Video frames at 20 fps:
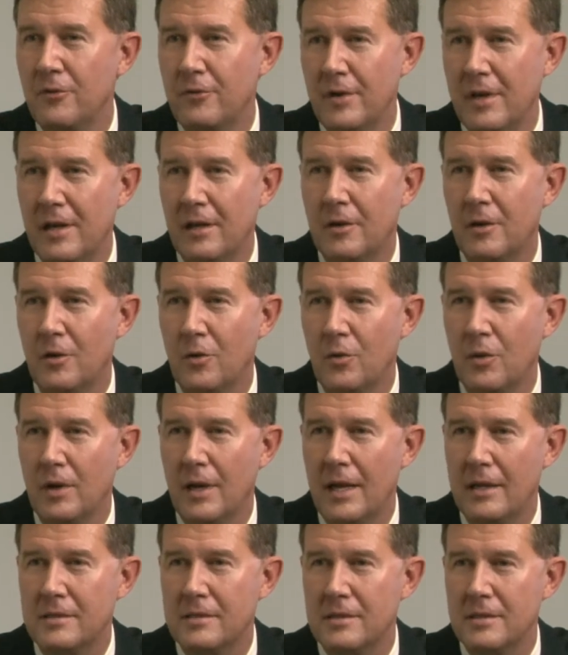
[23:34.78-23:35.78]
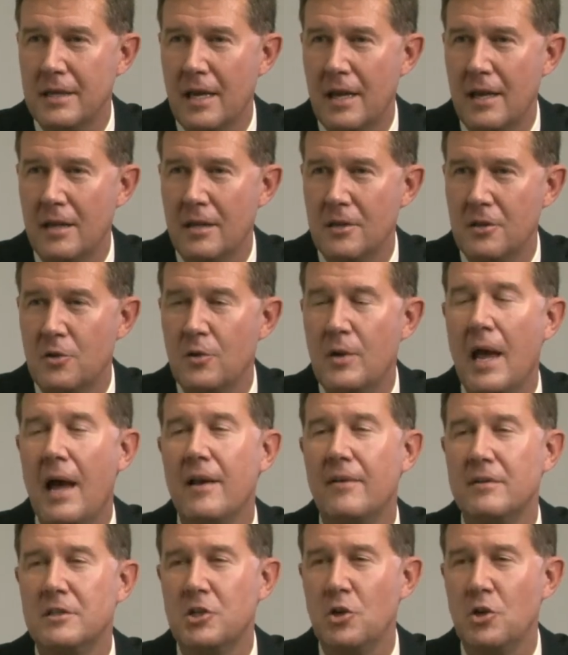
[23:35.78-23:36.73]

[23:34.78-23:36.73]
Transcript: vehicle on election day, you got